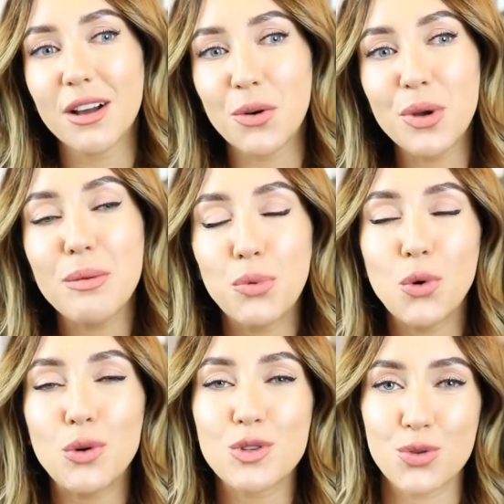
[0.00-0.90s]
we
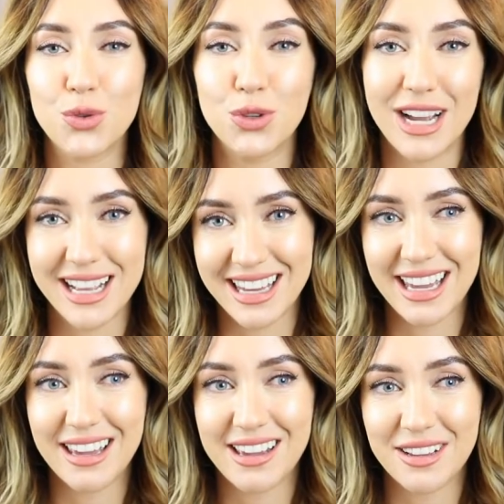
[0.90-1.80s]
bought
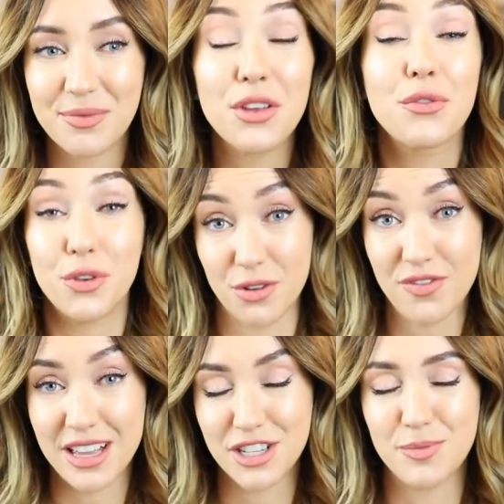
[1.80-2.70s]
organic fruit and
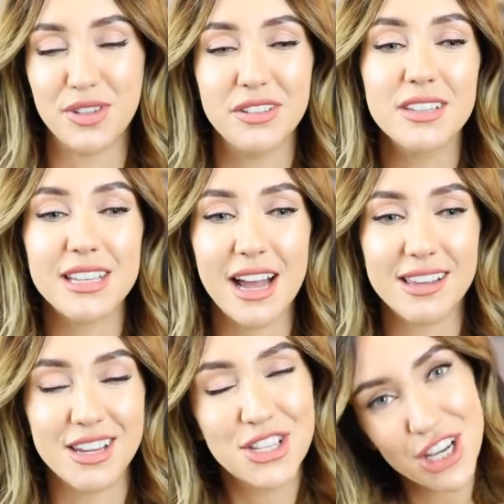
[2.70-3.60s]
vegetables,
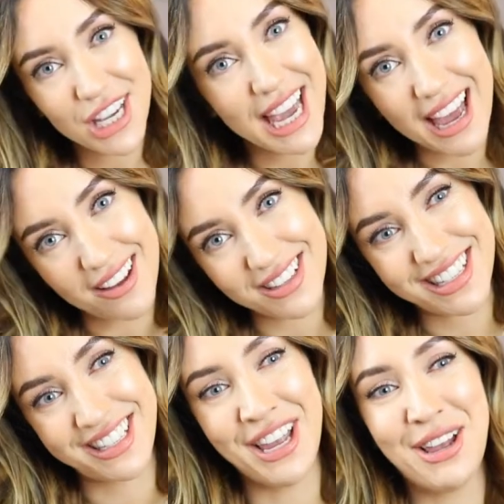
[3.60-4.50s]
and I took out
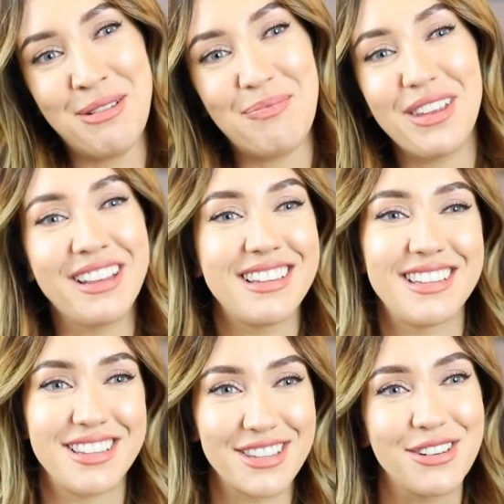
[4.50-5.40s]
some, this
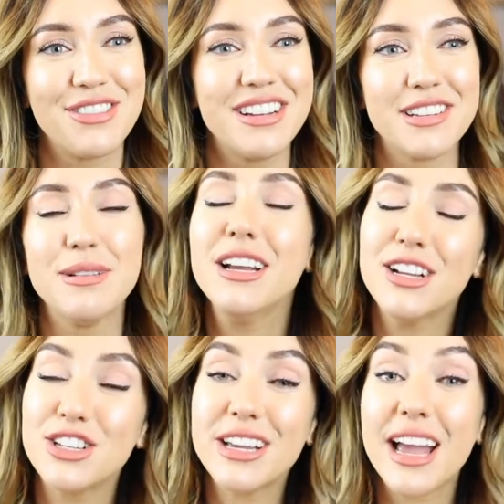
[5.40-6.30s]
is so random,
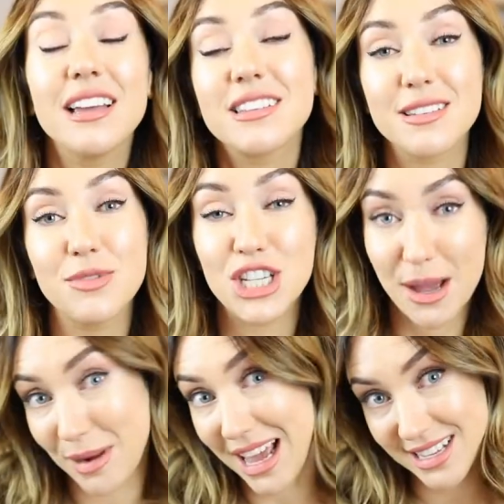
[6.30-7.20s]
took out some
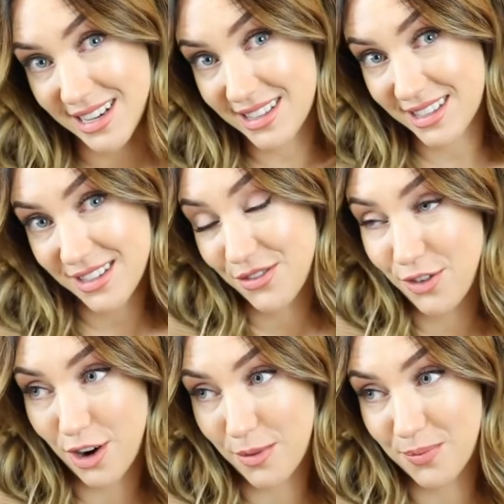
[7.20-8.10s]
gem lettuce
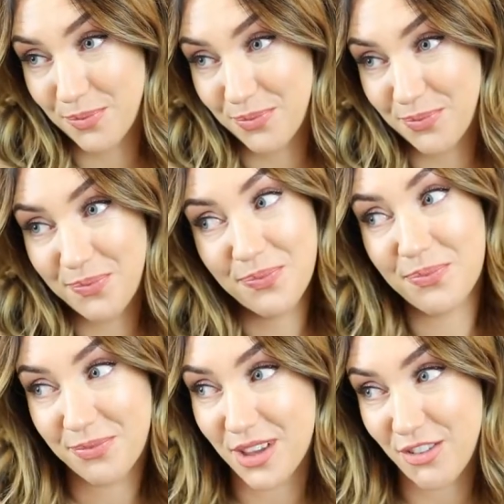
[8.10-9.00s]
from
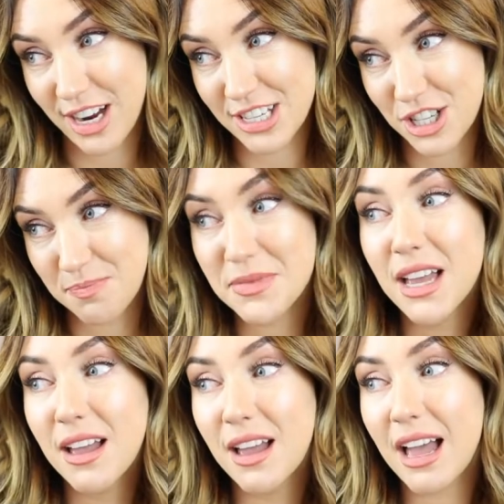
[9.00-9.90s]
the fridge,
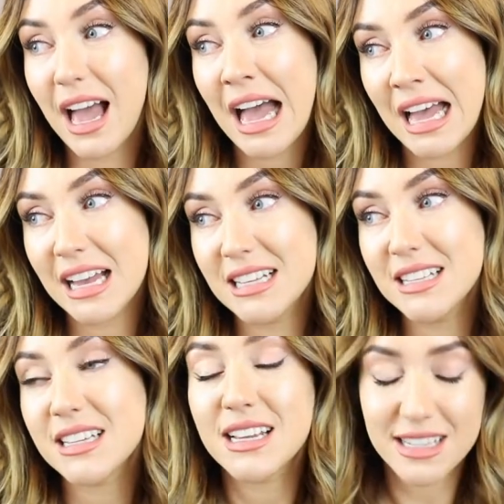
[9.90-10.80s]

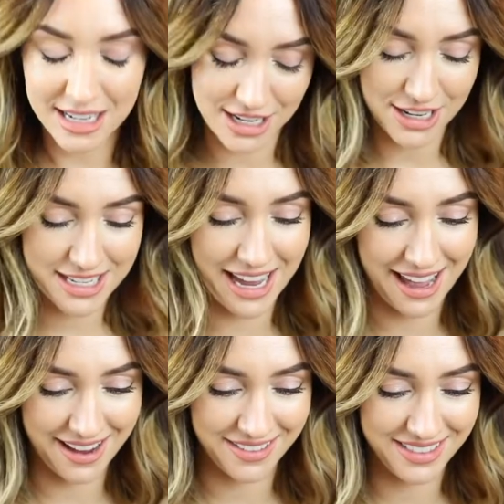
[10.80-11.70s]
and as I looked
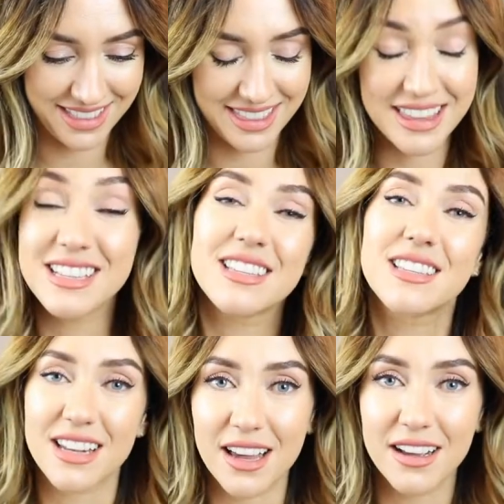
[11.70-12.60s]
down, there's a
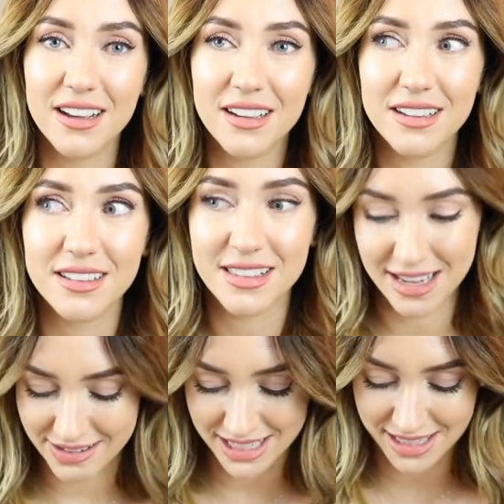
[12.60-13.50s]
slug,
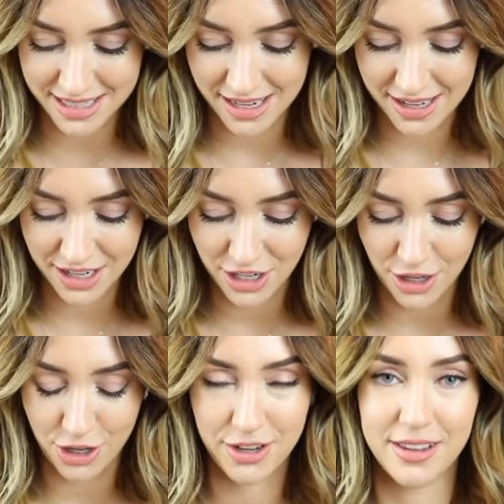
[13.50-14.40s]
there is a slug
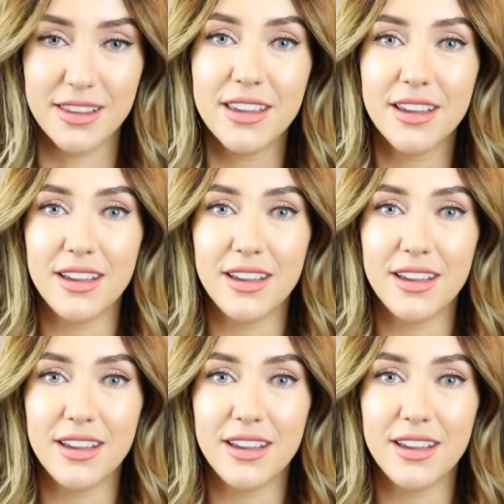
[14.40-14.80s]
on